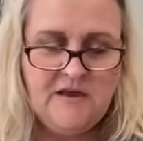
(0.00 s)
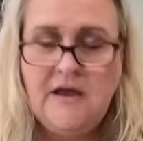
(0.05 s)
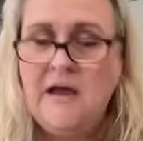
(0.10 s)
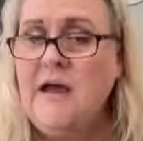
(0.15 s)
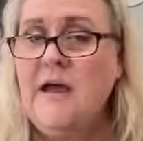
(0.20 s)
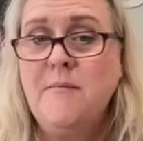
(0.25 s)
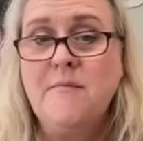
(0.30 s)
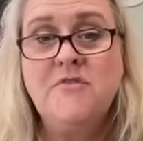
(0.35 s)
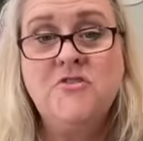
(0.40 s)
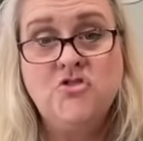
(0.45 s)

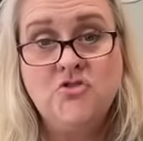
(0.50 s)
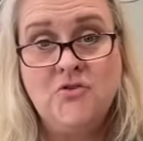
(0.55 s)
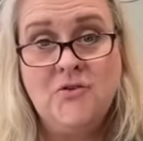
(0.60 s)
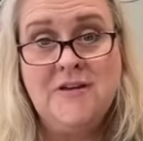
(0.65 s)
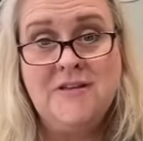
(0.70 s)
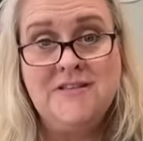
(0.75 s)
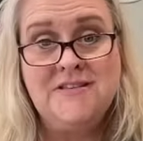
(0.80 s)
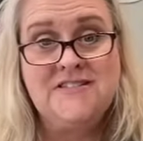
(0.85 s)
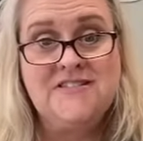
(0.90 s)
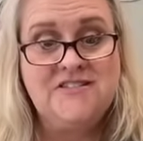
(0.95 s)
I'm
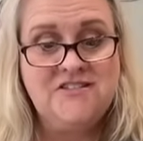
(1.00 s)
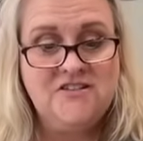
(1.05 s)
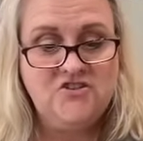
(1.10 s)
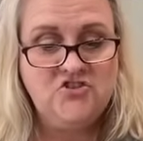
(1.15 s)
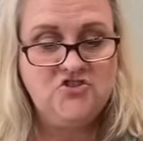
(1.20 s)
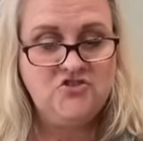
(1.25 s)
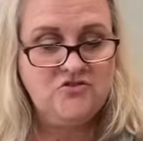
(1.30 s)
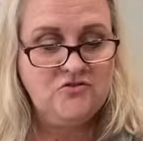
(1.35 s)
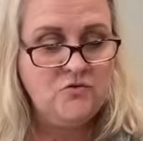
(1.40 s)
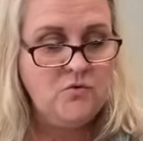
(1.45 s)
enjoying the
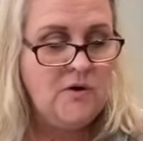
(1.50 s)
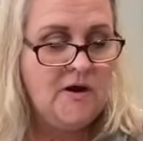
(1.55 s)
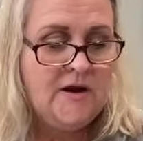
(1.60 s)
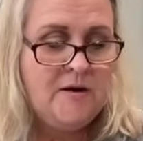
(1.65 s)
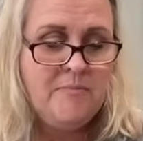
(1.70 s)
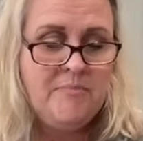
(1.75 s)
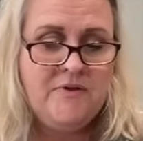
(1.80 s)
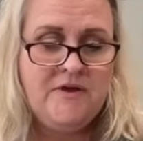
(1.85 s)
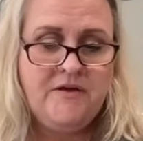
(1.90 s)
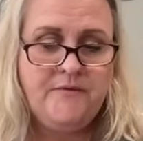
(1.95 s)
stitch quite a
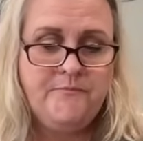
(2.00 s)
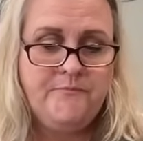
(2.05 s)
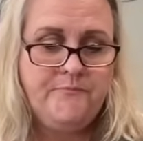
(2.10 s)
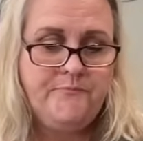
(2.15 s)
bit.